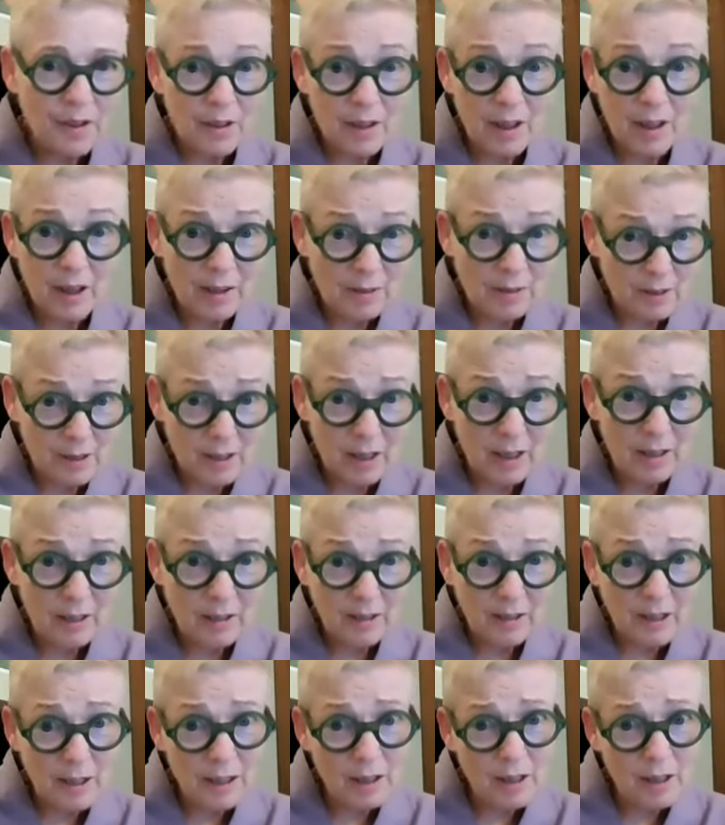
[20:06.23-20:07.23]
Yeah.
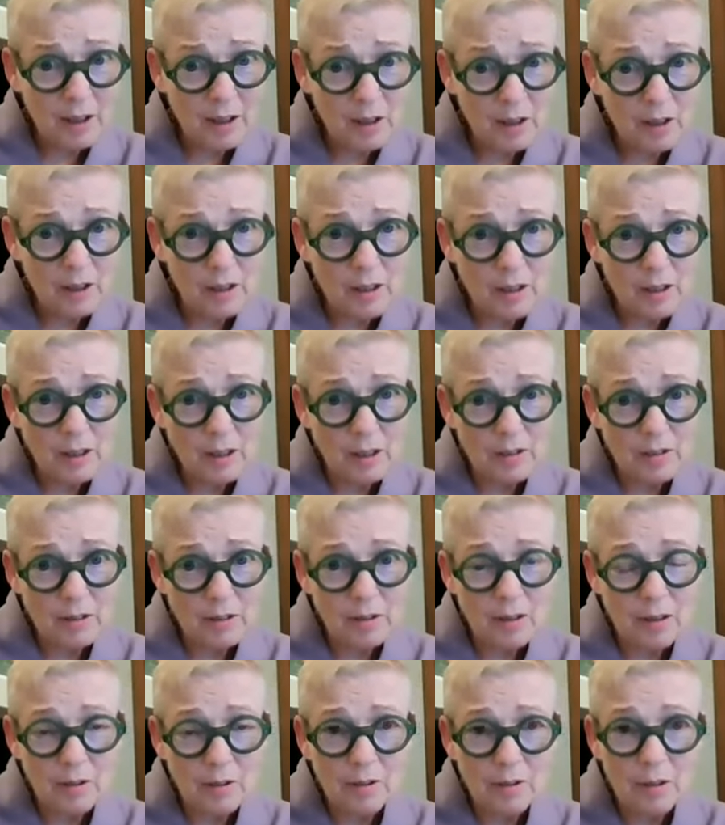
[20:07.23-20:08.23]
And I think that,
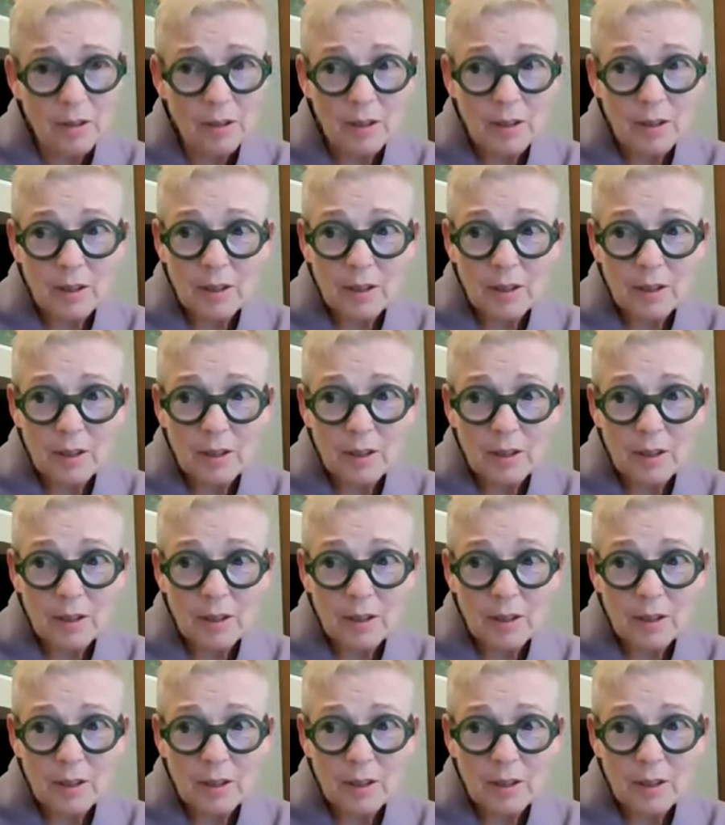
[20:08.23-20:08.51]
you know,